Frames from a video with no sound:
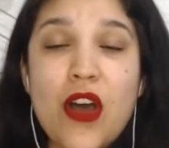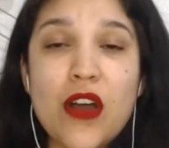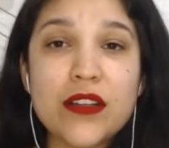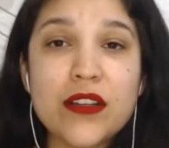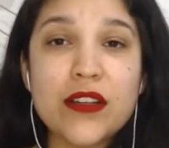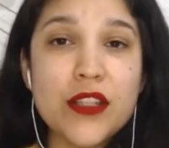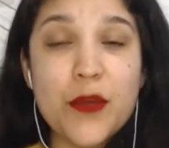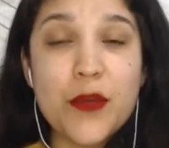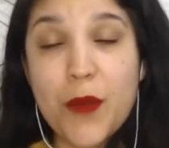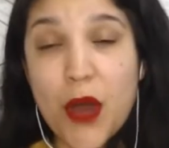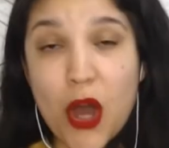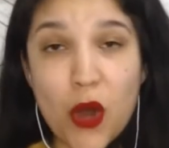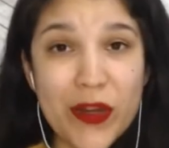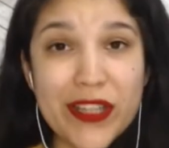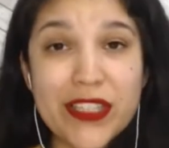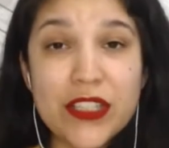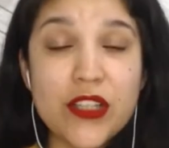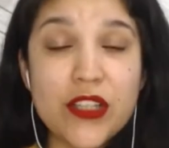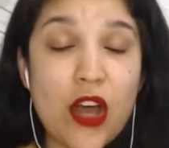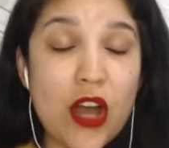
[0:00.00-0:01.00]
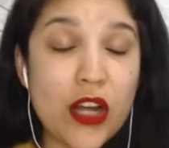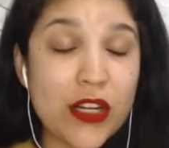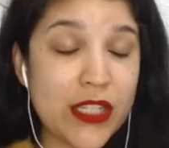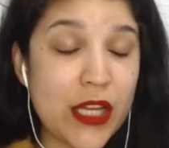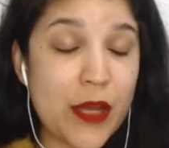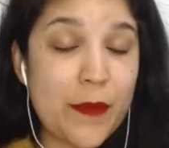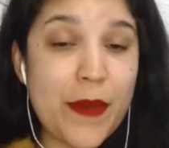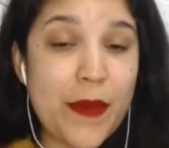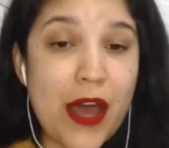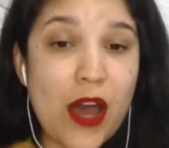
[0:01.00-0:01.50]
poet talked
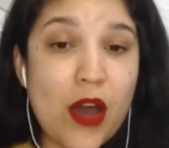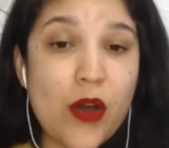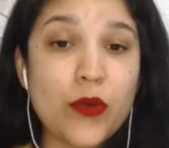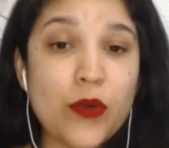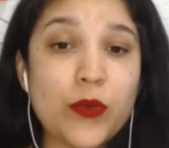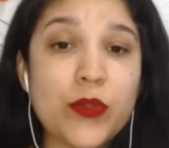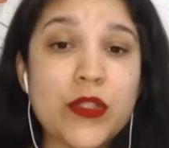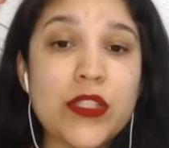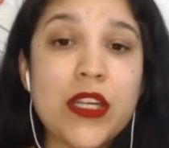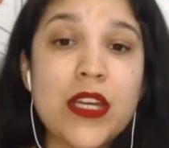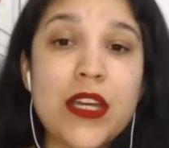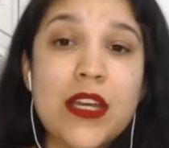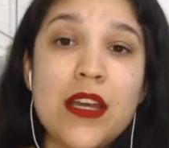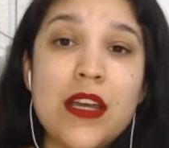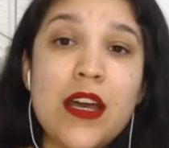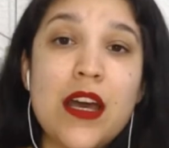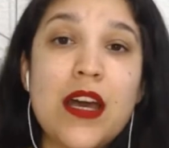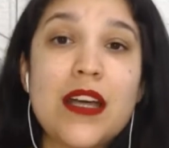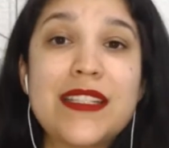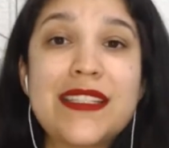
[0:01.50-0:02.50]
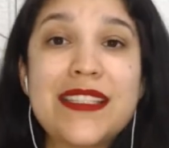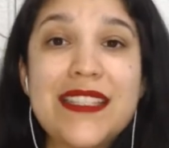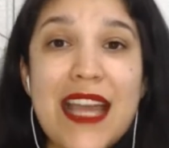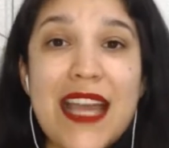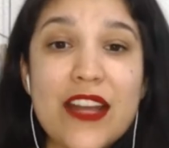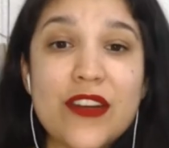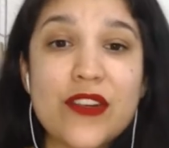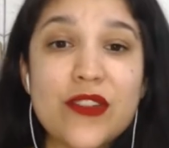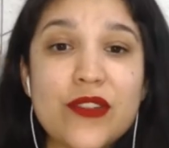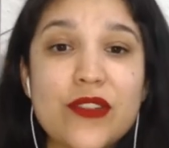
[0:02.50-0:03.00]
about
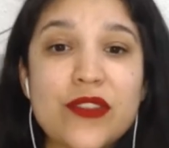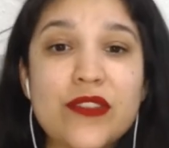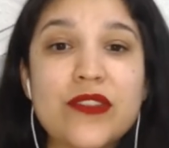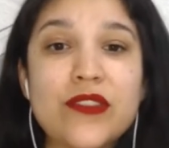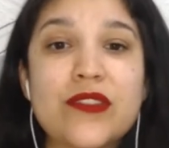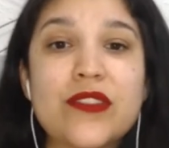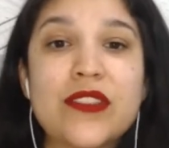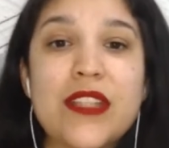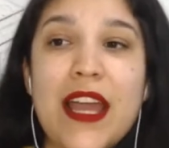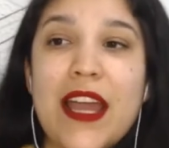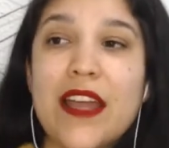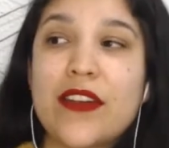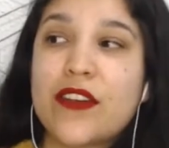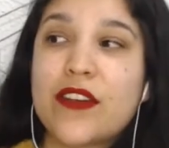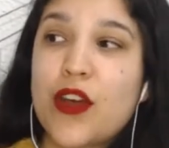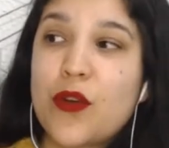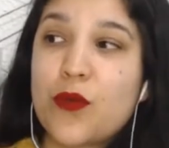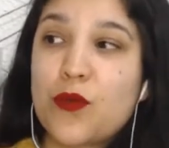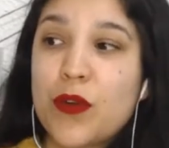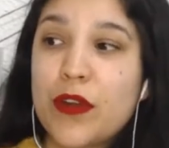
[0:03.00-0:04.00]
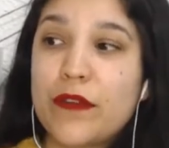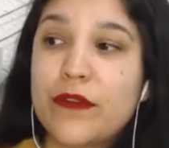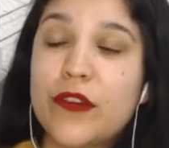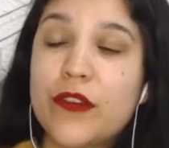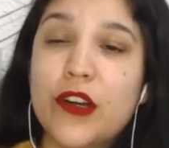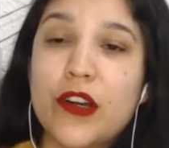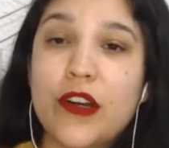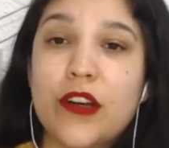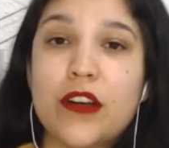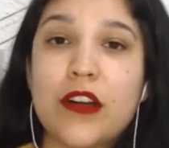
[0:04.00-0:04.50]
sandals and a
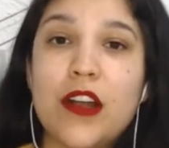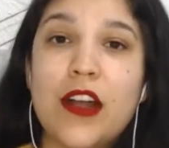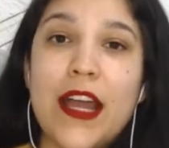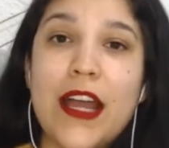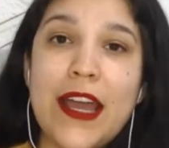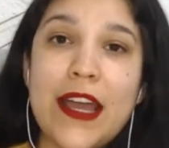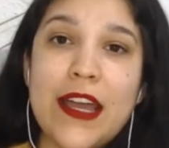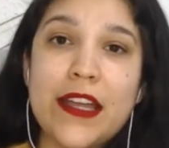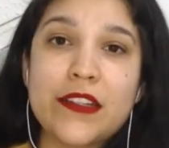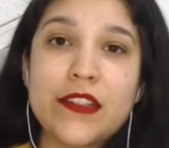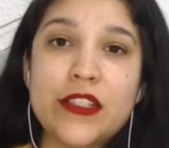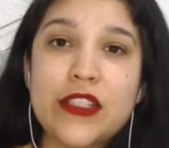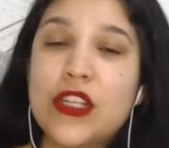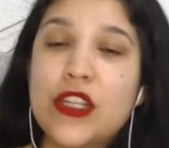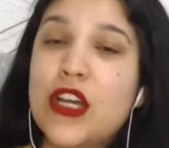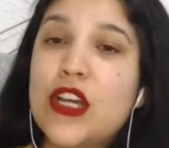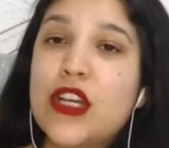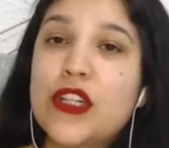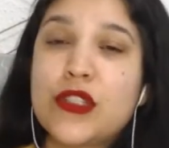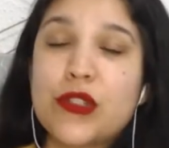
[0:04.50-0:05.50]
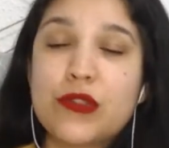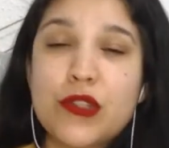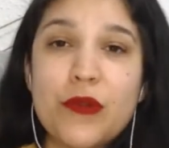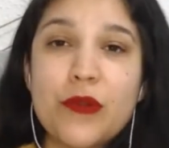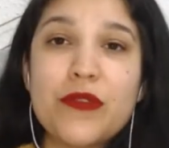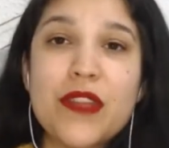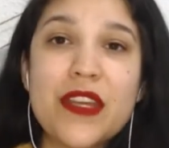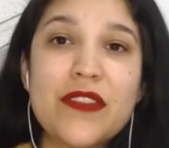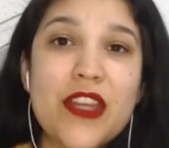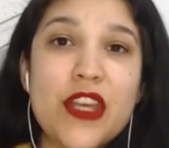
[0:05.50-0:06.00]
river, and so don't
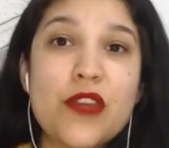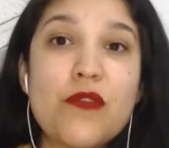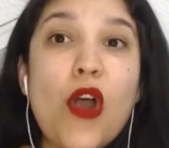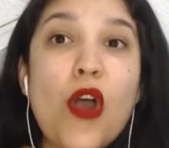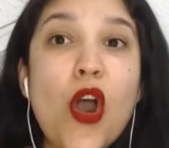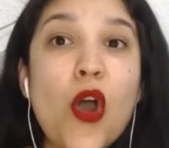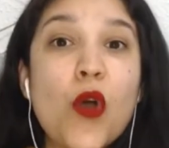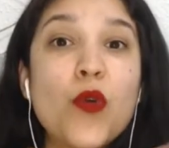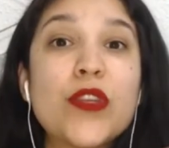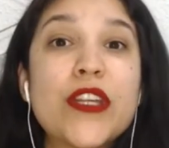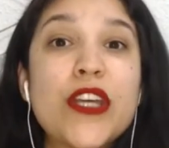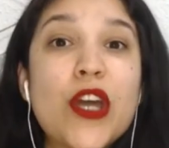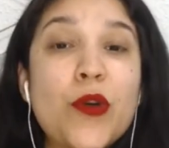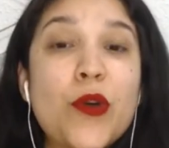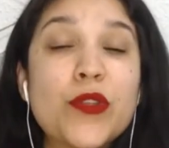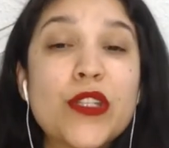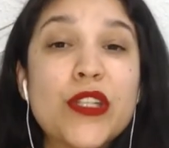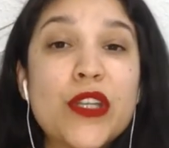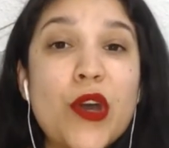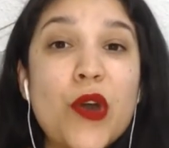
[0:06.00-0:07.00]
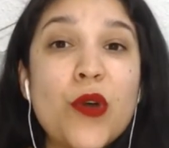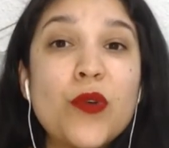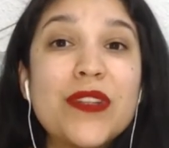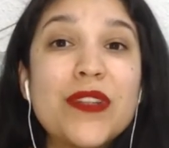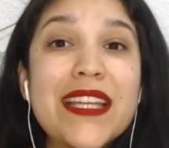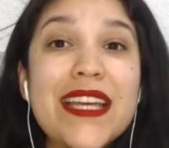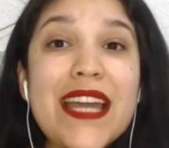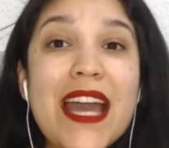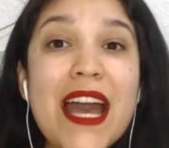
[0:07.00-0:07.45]
think that you only have